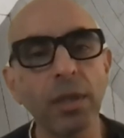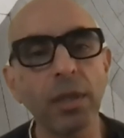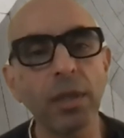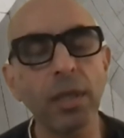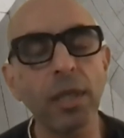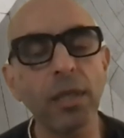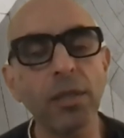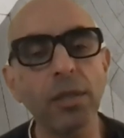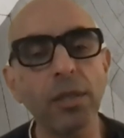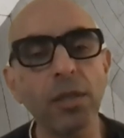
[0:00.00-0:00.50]

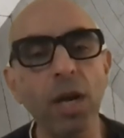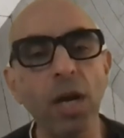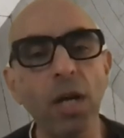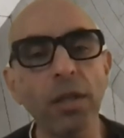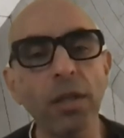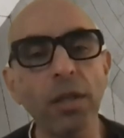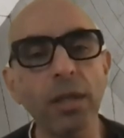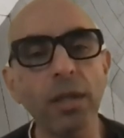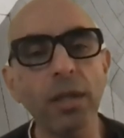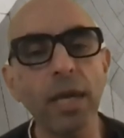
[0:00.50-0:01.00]
is
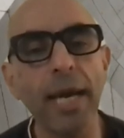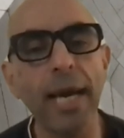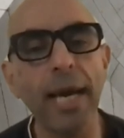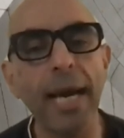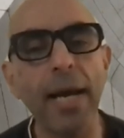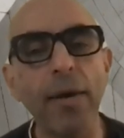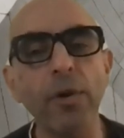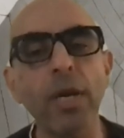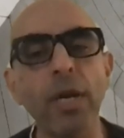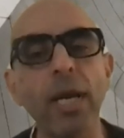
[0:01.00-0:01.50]
not
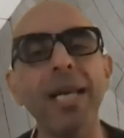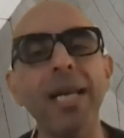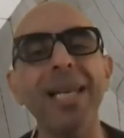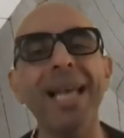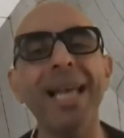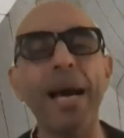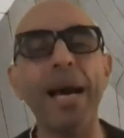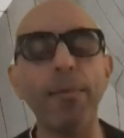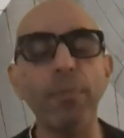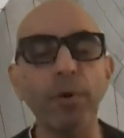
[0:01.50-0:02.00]
how to
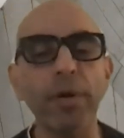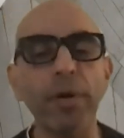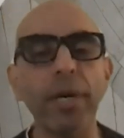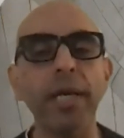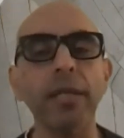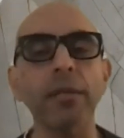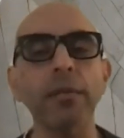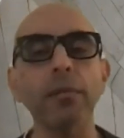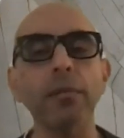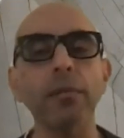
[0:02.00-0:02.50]

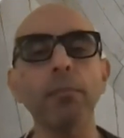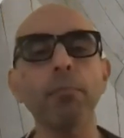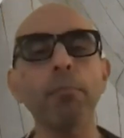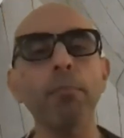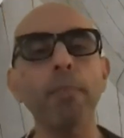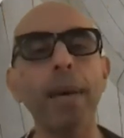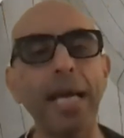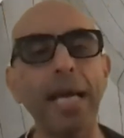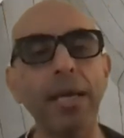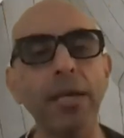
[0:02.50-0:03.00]
elaborate,
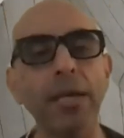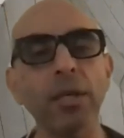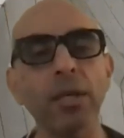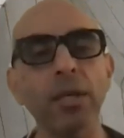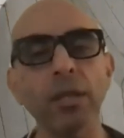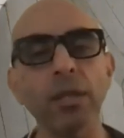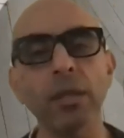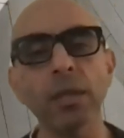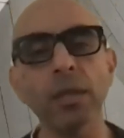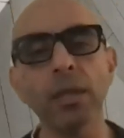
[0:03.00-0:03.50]

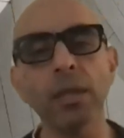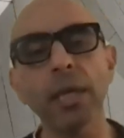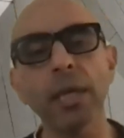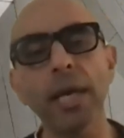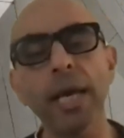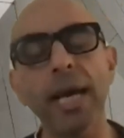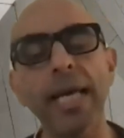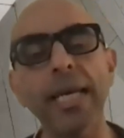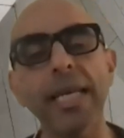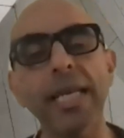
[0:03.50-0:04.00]
manner,
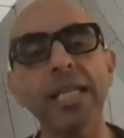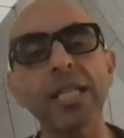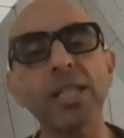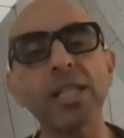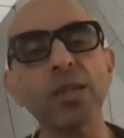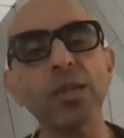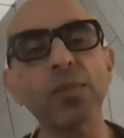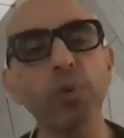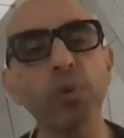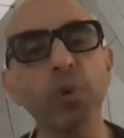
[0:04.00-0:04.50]
and
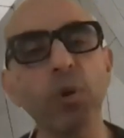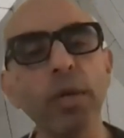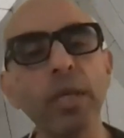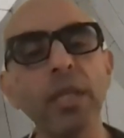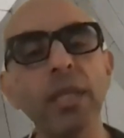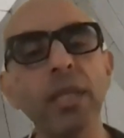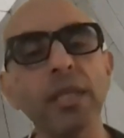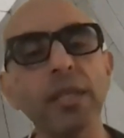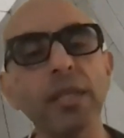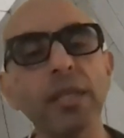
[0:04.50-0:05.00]
exploit
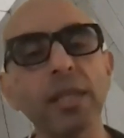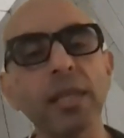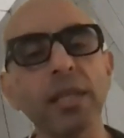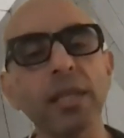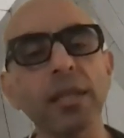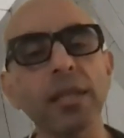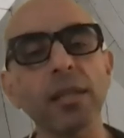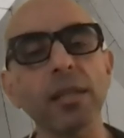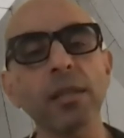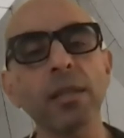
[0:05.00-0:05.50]
these
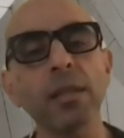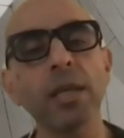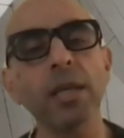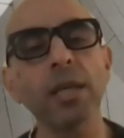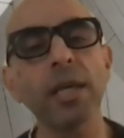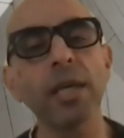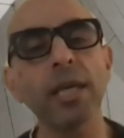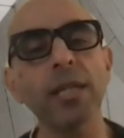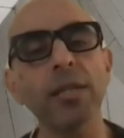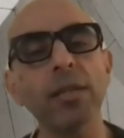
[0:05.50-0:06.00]
things.
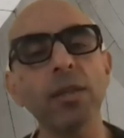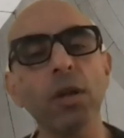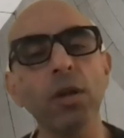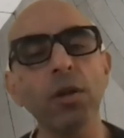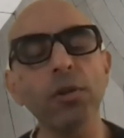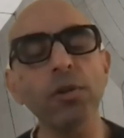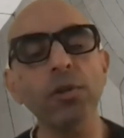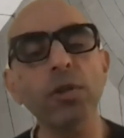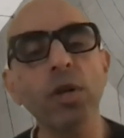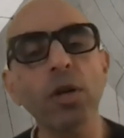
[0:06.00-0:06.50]
It's
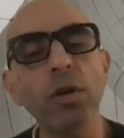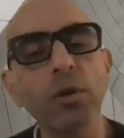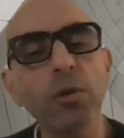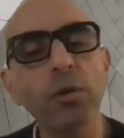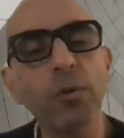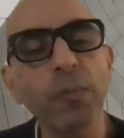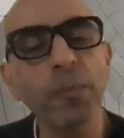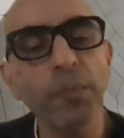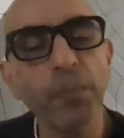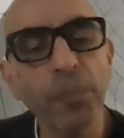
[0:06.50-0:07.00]

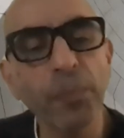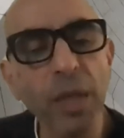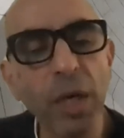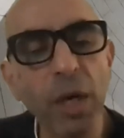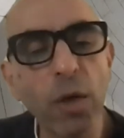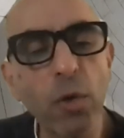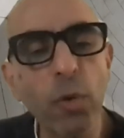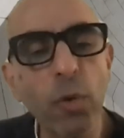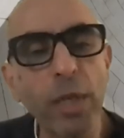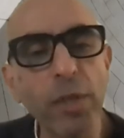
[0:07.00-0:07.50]
also
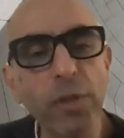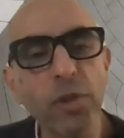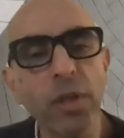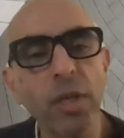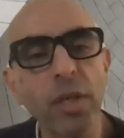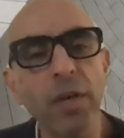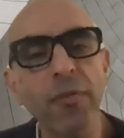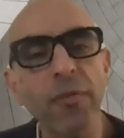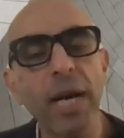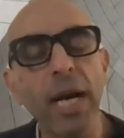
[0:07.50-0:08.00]
a
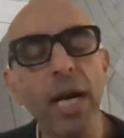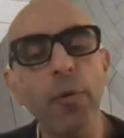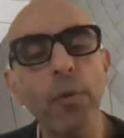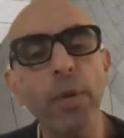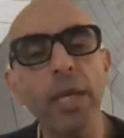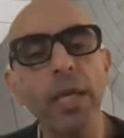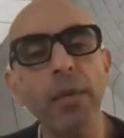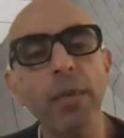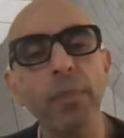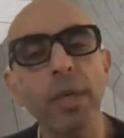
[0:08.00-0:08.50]
question of how we
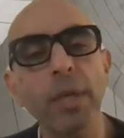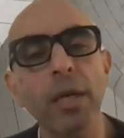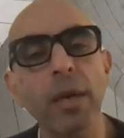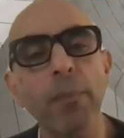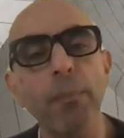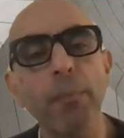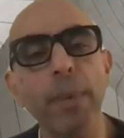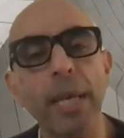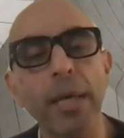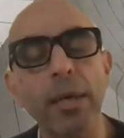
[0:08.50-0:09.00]
can
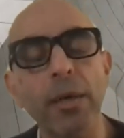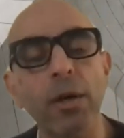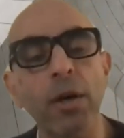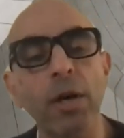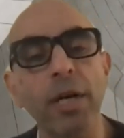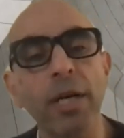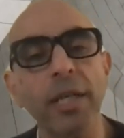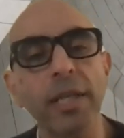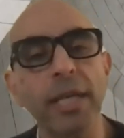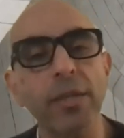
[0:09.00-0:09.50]
become better
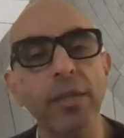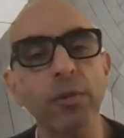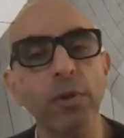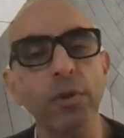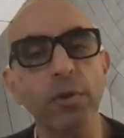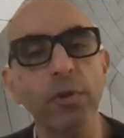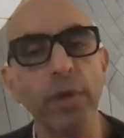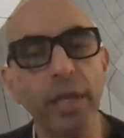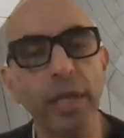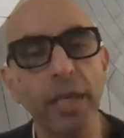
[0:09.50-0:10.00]
architectural
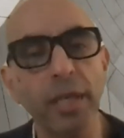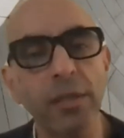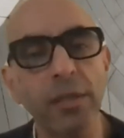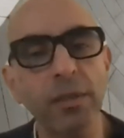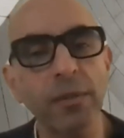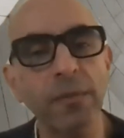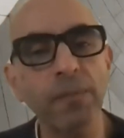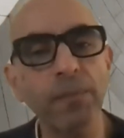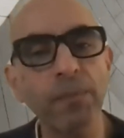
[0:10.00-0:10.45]
critics